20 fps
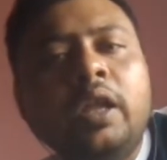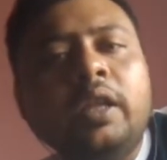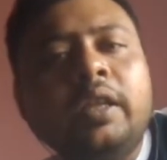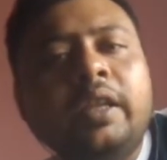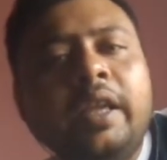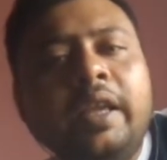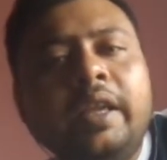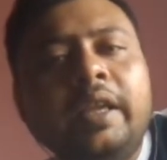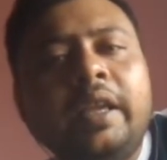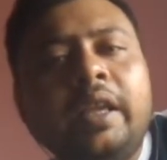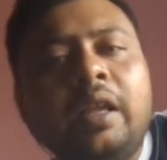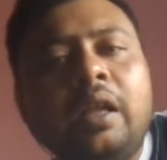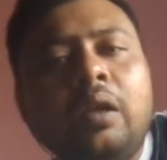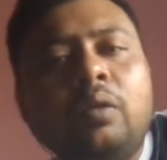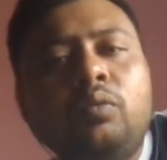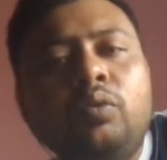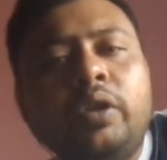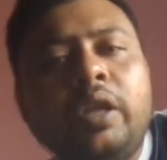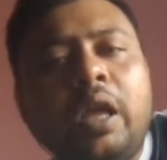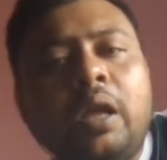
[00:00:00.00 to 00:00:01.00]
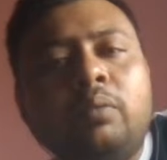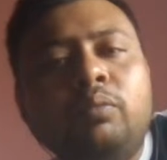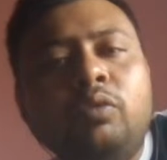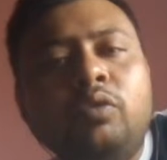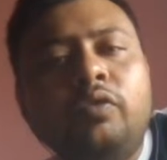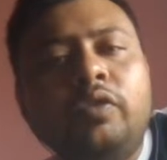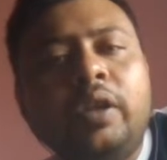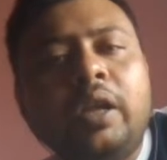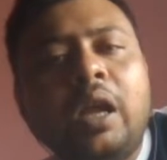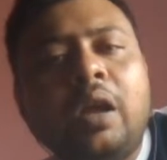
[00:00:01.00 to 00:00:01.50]
King, we are
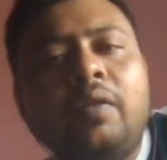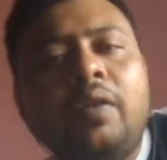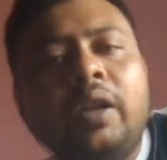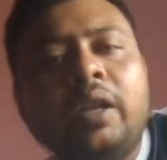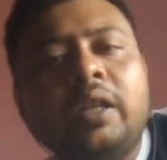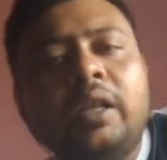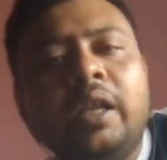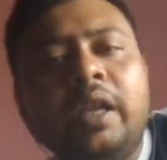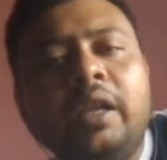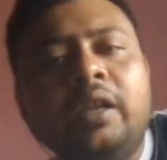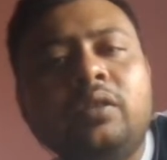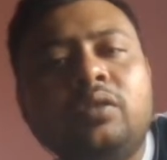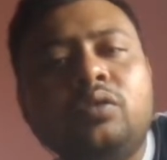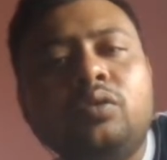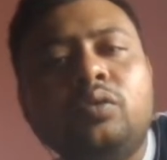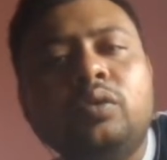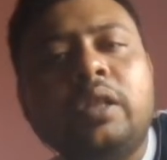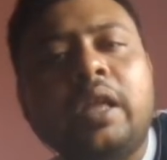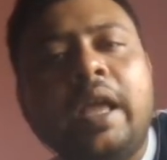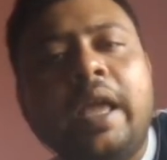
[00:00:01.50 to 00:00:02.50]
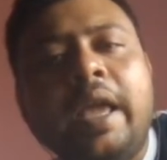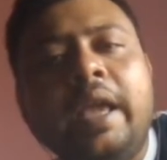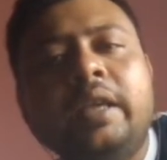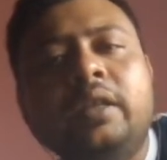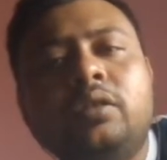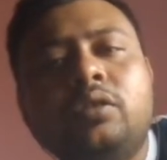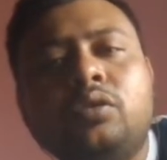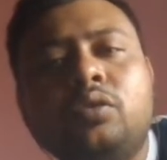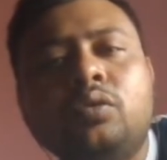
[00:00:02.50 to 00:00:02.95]
moving our king to the h2.